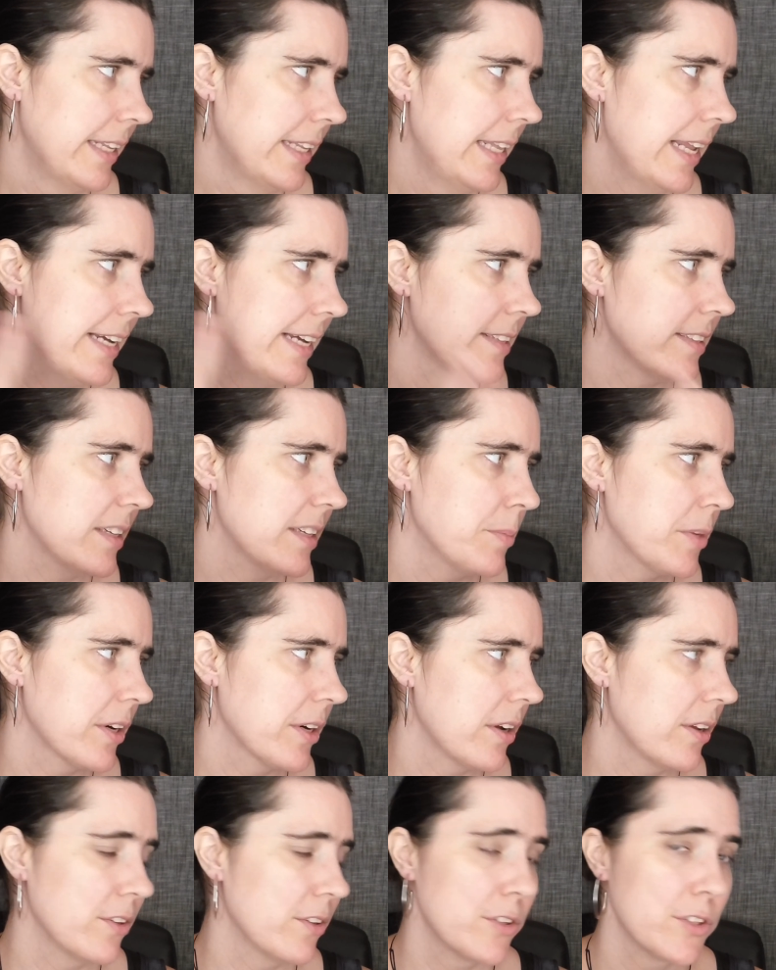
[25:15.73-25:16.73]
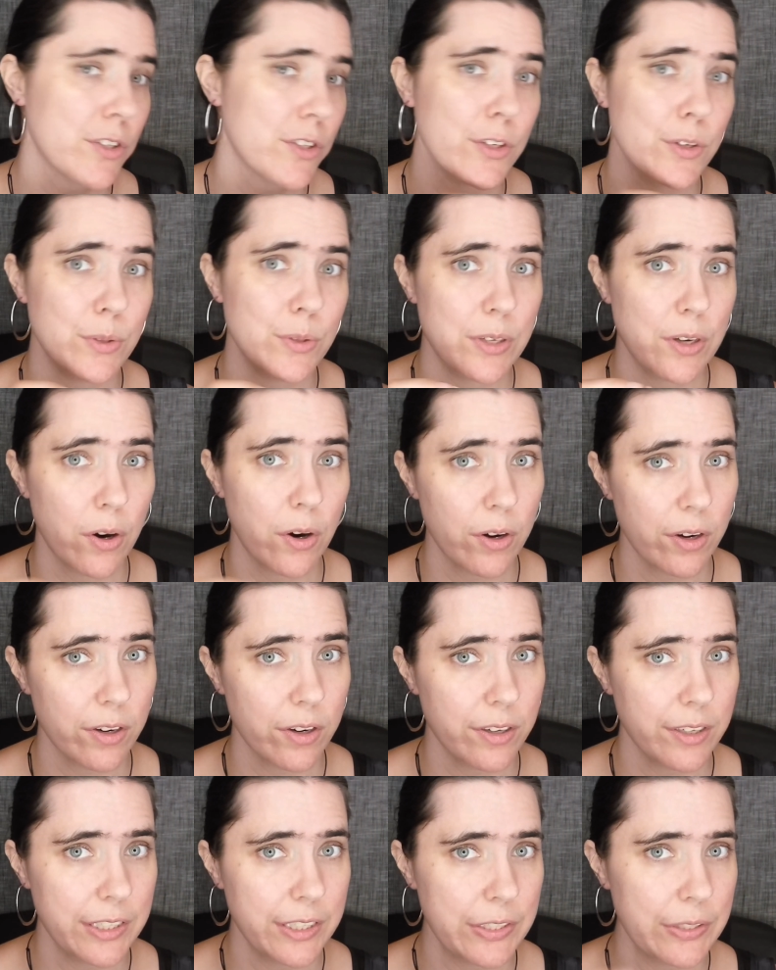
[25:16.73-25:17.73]
Yeah, light summer colors too
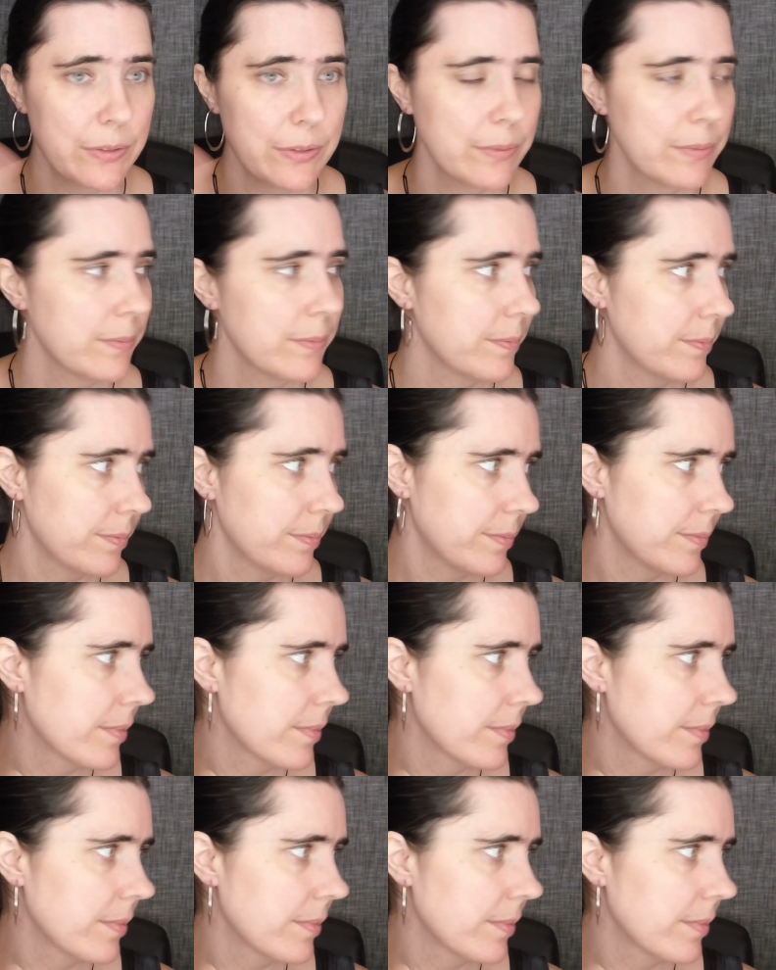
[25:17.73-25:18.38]
dark on you